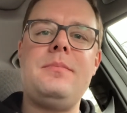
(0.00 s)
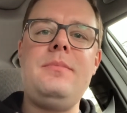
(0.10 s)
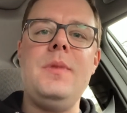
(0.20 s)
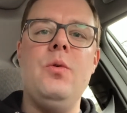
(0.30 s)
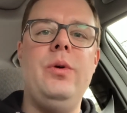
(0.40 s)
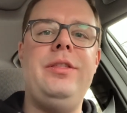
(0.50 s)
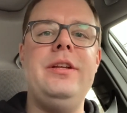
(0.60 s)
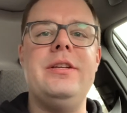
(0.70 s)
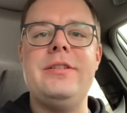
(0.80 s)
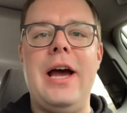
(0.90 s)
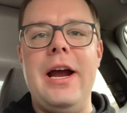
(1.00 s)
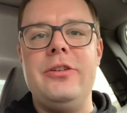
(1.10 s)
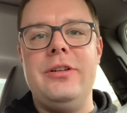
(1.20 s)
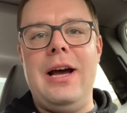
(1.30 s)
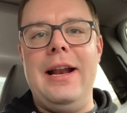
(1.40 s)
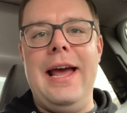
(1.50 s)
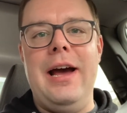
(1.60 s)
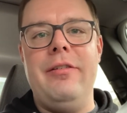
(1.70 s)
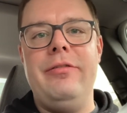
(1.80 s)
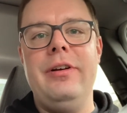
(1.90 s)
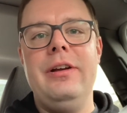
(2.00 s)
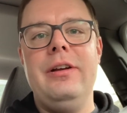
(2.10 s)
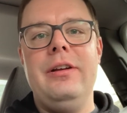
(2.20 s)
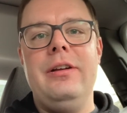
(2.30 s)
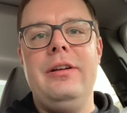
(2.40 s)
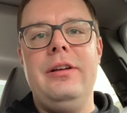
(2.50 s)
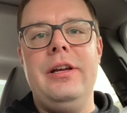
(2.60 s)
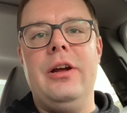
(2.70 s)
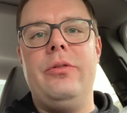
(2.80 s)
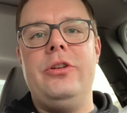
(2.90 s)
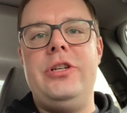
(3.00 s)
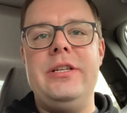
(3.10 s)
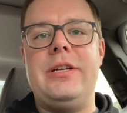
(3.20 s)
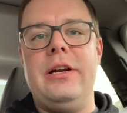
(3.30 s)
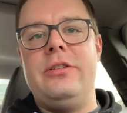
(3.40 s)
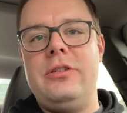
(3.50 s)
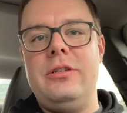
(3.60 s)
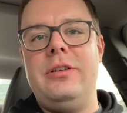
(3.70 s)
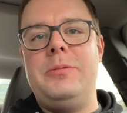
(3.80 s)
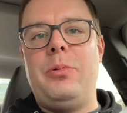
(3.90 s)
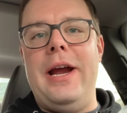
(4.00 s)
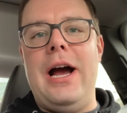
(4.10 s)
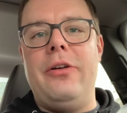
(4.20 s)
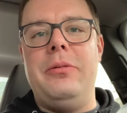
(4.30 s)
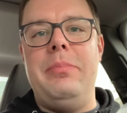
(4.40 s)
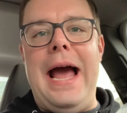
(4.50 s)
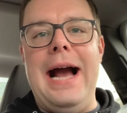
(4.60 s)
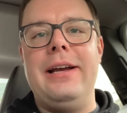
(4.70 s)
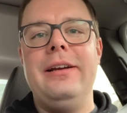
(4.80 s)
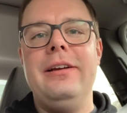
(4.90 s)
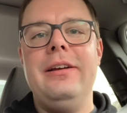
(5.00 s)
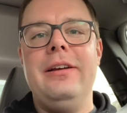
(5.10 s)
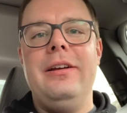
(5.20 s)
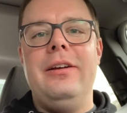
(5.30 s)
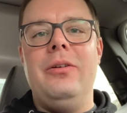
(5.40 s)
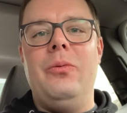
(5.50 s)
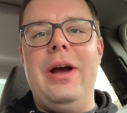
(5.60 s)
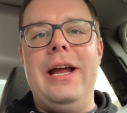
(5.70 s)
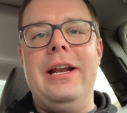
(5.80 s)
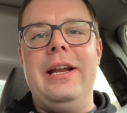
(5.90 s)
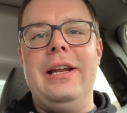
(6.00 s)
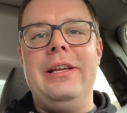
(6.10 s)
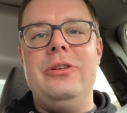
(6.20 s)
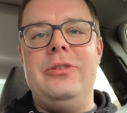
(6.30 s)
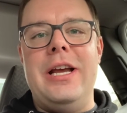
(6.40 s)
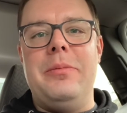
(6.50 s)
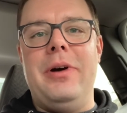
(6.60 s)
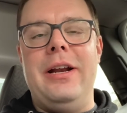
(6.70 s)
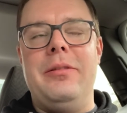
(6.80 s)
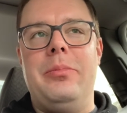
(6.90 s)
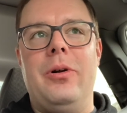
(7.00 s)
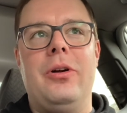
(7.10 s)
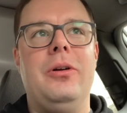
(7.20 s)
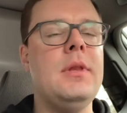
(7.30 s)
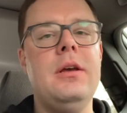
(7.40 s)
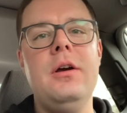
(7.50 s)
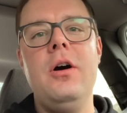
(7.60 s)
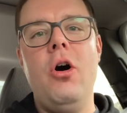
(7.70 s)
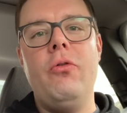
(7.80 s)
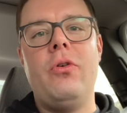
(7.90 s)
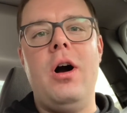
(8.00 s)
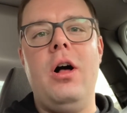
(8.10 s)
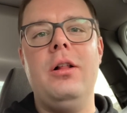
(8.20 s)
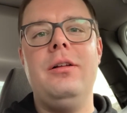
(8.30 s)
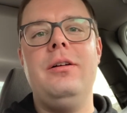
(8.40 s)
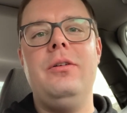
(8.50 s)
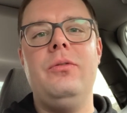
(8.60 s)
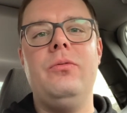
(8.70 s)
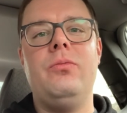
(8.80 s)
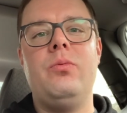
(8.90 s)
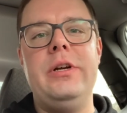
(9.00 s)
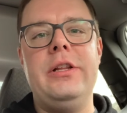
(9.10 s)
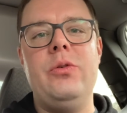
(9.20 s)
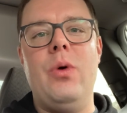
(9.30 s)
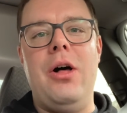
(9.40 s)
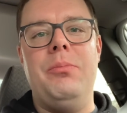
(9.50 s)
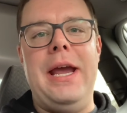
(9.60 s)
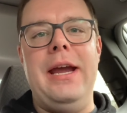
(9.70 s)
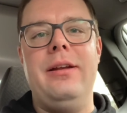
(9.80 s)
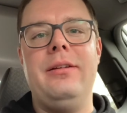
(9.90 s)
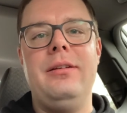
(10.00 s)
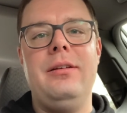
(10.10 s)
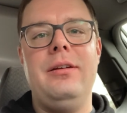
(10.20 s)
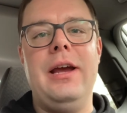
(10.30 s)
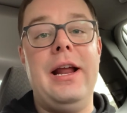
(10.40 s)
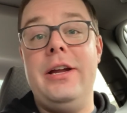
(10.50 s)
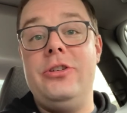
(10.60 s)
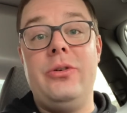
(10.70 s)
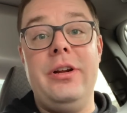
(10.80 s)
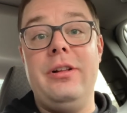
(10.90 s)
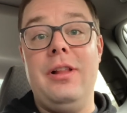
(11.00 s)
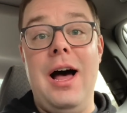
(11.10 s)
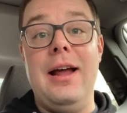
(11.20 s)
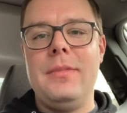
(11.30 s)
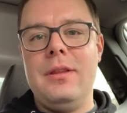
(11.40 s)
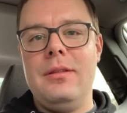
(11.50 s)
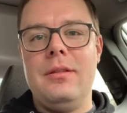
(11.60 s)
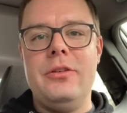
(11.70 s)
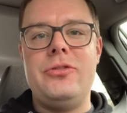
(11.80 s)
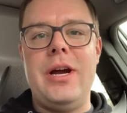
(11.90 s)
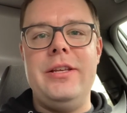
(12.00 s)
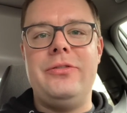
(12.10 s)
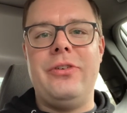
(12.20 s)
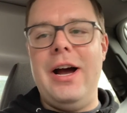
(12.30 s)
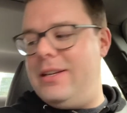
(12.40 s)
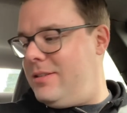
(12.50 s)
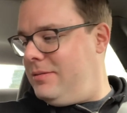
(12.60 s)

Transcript: with the desire to not have, the cheese kind of spray out the back when you take a bite of the burger. Overall, really well made, and I enjoyed it a lot. Let's try these fries.